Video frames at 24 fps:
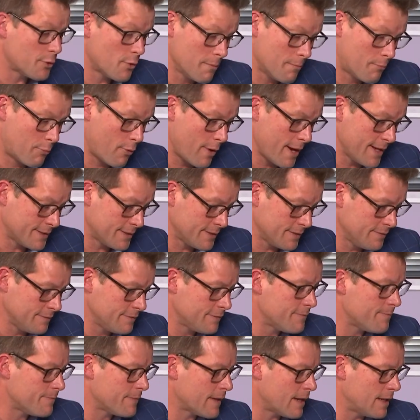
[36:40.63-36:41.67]

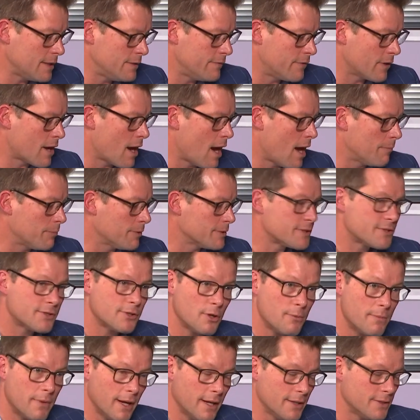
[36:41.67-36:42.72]
impressive and you've accomplished
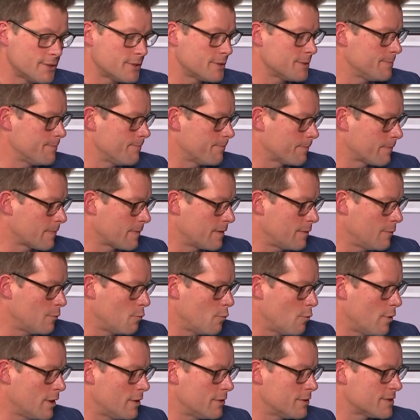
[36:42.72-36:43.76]
so much.
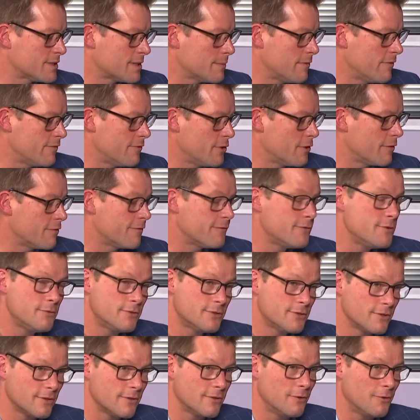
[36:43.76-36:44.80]
What are some of your
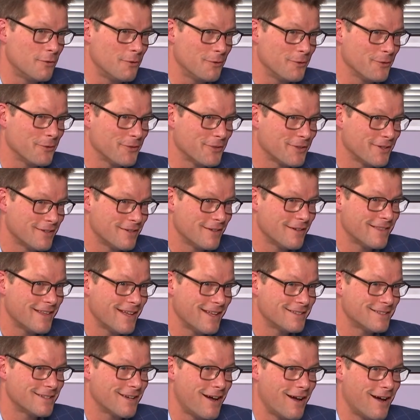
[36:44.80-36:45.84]
future goals?
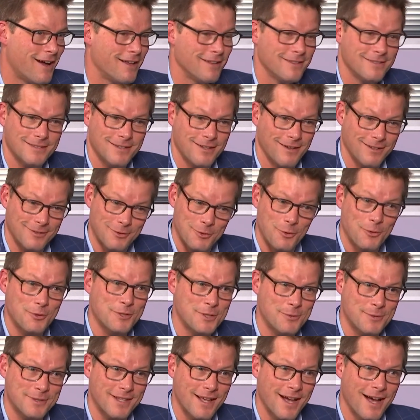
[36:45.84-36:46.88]
I told
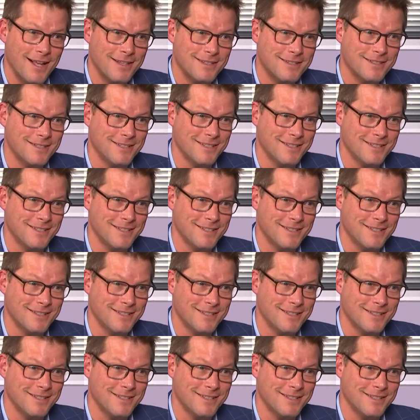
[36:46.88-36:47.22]
you it was the hot seat.